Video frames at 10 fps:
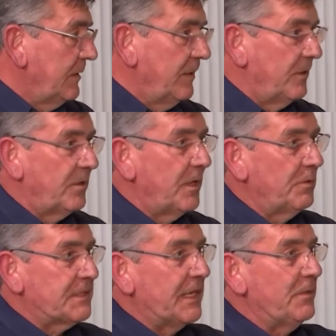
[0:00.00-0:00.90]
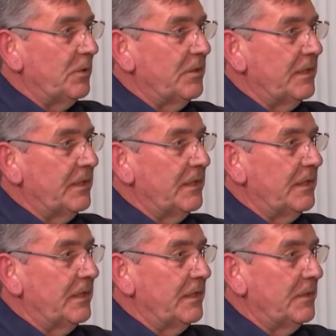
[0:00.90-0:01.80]
I was sick of
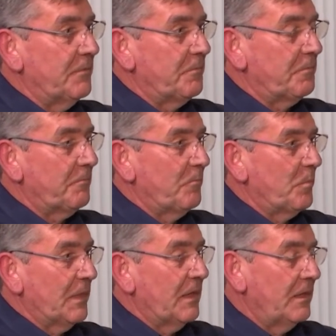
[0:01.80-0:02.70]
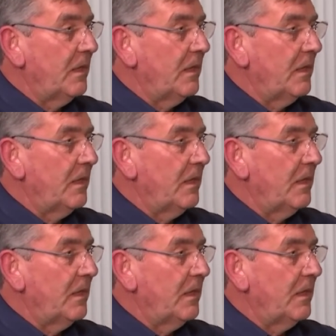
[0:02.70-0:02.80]
nothing happening.